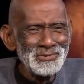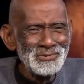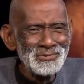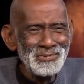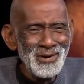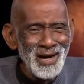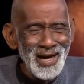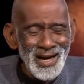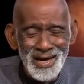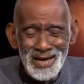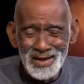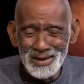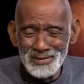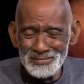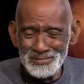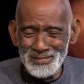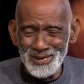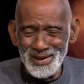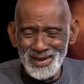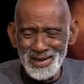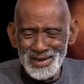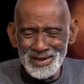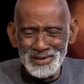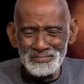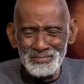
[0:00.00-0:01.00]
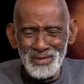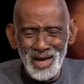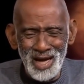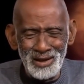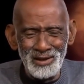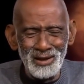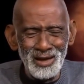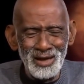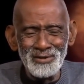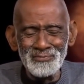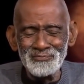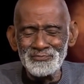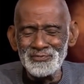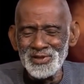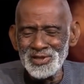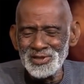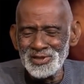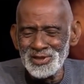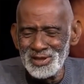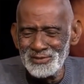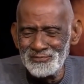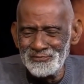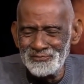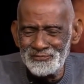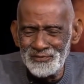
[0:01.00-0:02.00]
when I'm in my
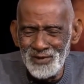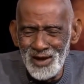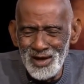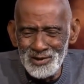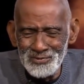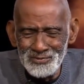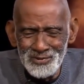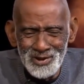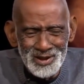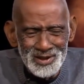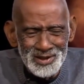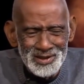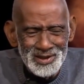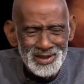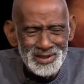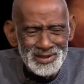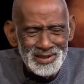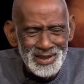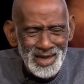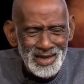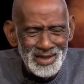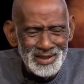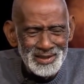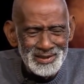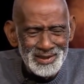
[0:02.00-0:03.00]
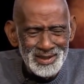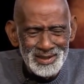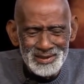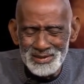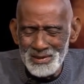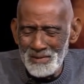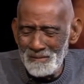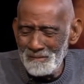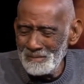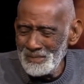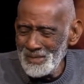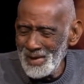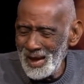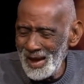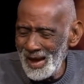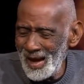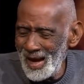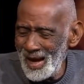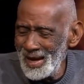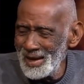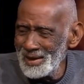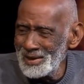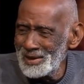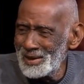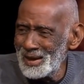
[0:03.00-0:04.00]
office on February the 10th,
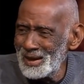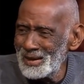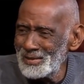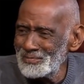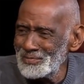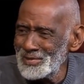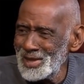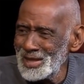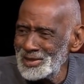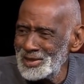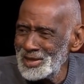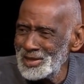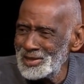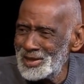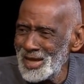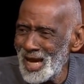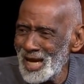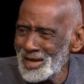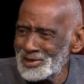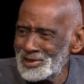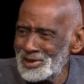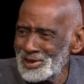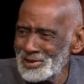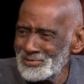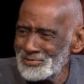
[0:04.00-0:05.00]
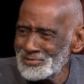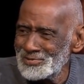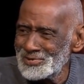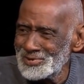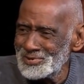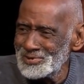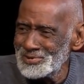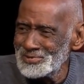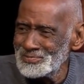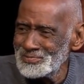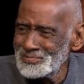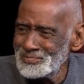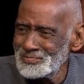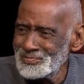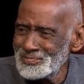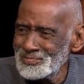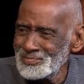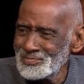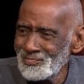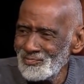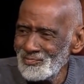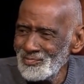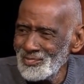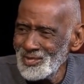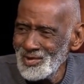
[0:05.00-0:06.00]
here come the detectives.
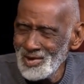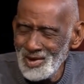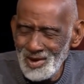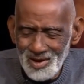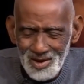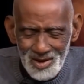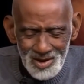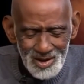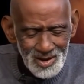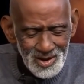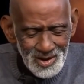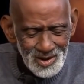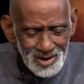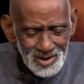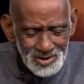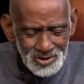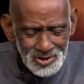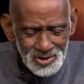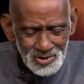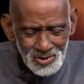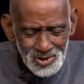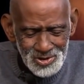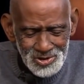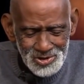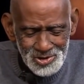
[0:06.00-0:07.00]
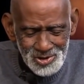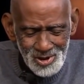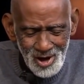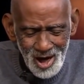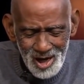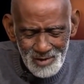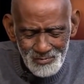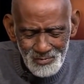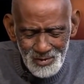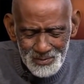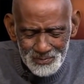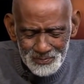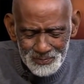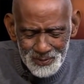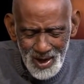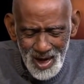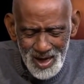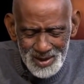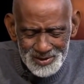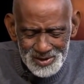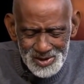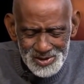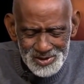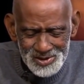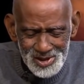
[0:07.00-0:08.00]
You are charged with
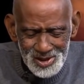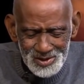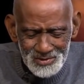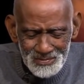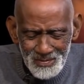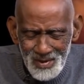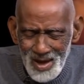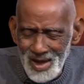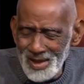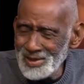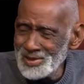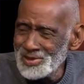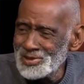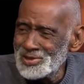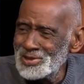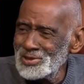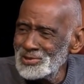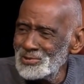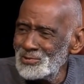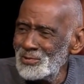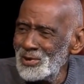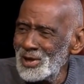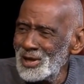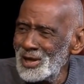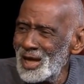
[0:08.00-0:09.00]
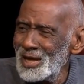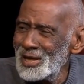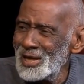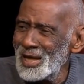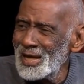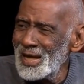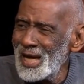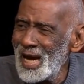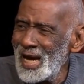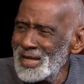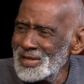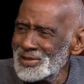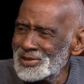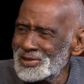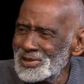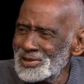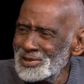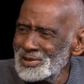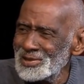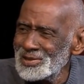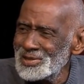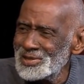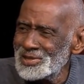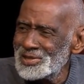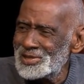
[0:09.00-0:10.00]
practicing medicine without a
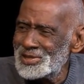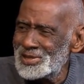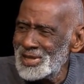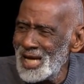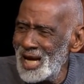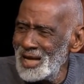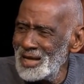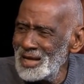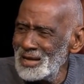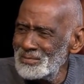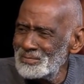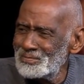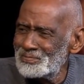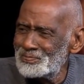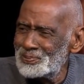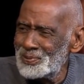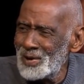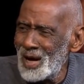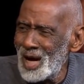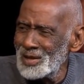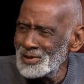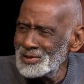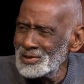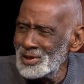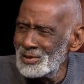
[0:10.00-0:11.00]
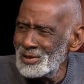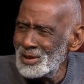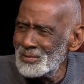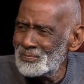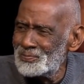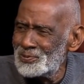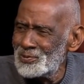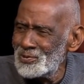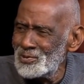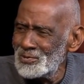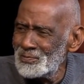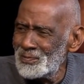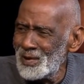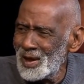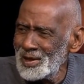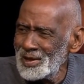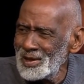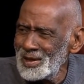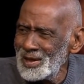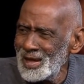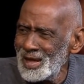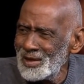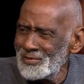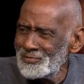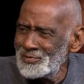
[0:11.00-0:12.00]
license, selling product not approved by
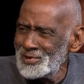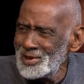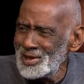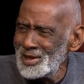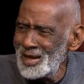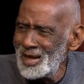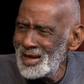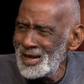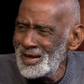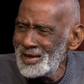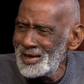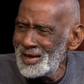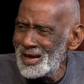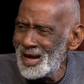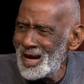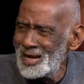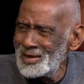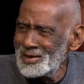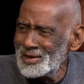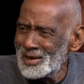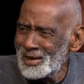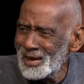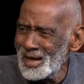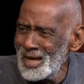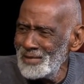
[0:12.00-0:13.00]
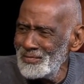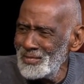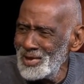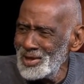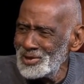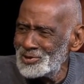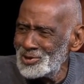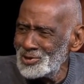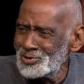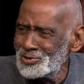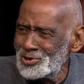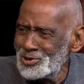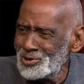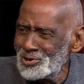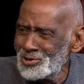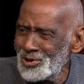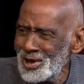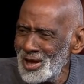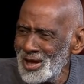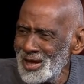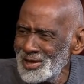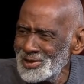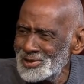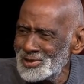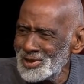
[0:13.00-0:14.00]
the FDA, and claiming to
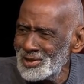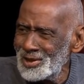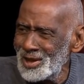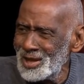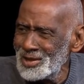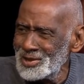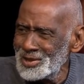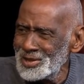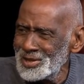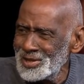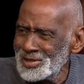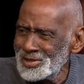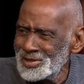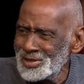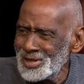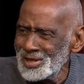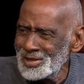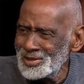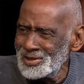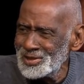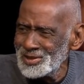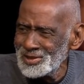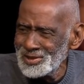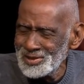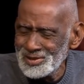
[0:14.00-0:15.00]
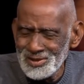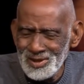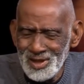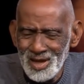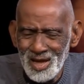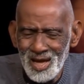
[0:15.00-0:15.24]
cure AIDS and other diseases.